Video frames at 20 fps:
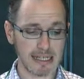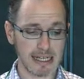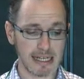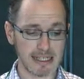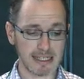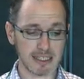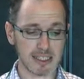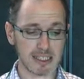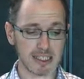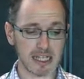
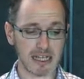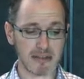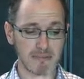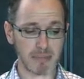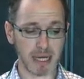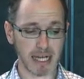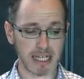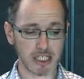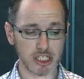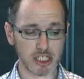And this same
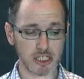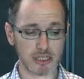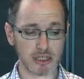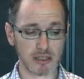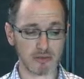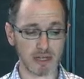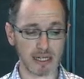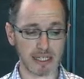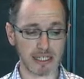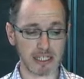patient,
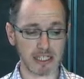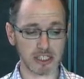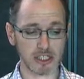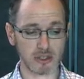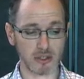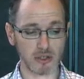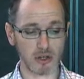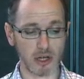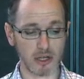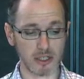the
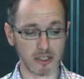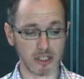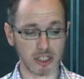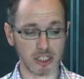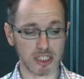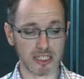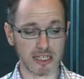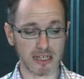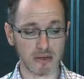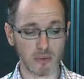radiation
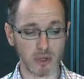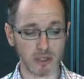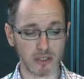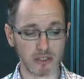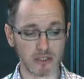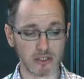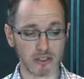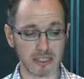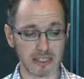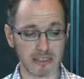oncologist, then
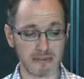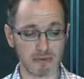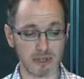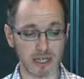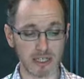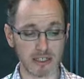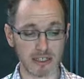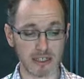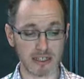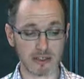wanted to give
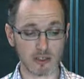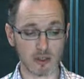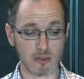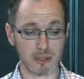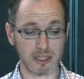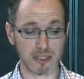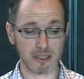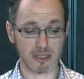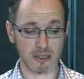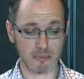
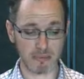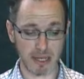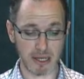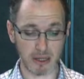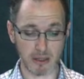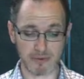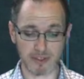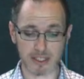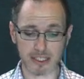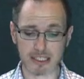radiotherapy to the
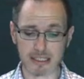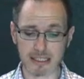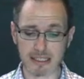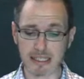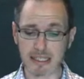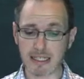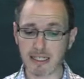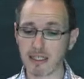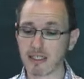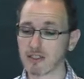pelvis
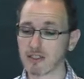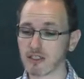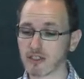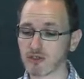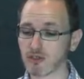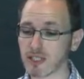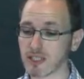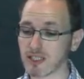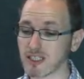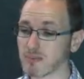to
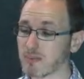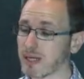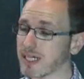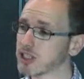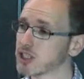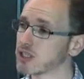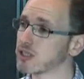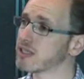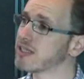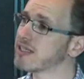treat this
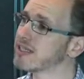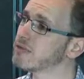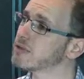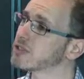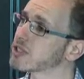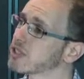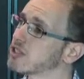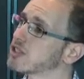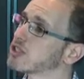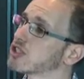patient, and he
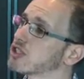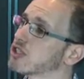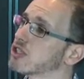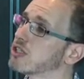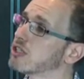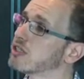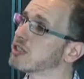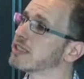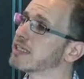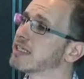was
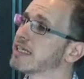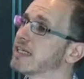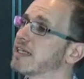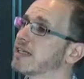concerned